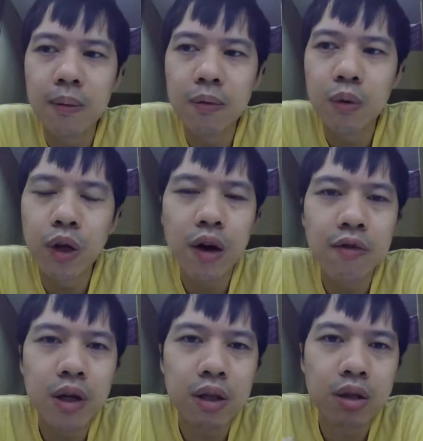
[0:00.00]

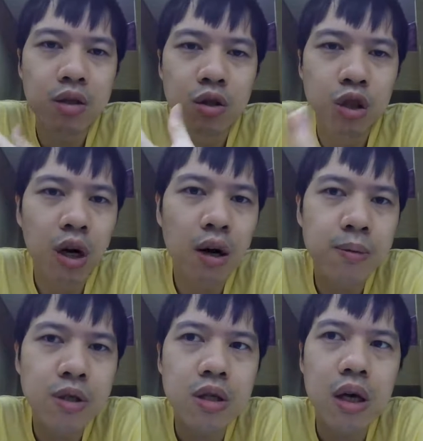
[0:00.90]
whatever it is,
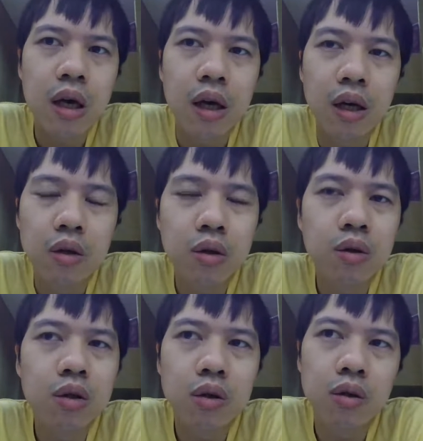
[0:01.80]
jobs, it
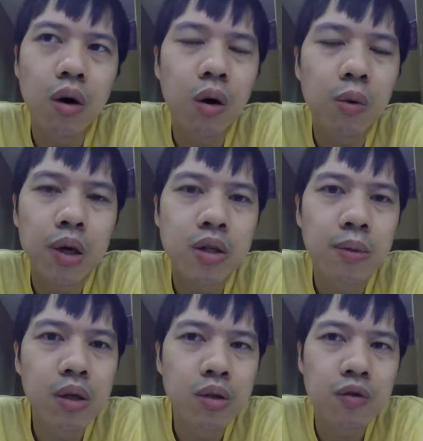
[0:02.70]
could always
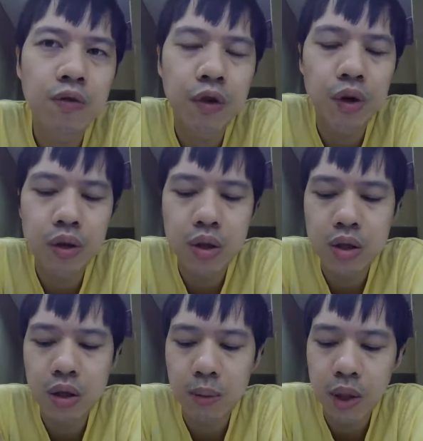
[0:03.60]
be used for
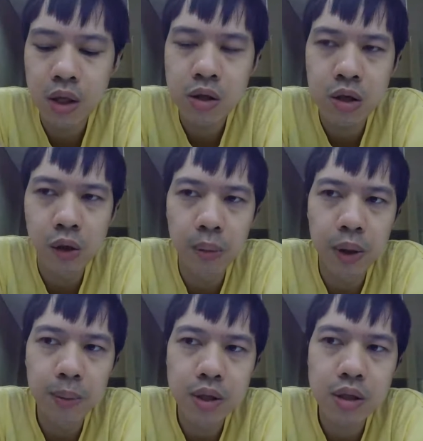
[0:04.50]
discriminatory
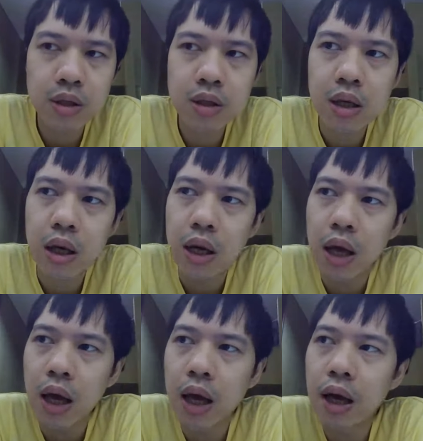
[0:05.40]
purposes.
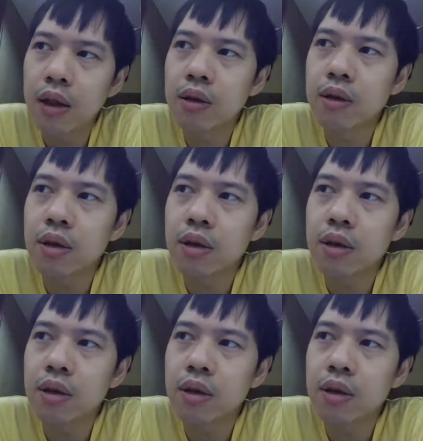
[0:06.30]
And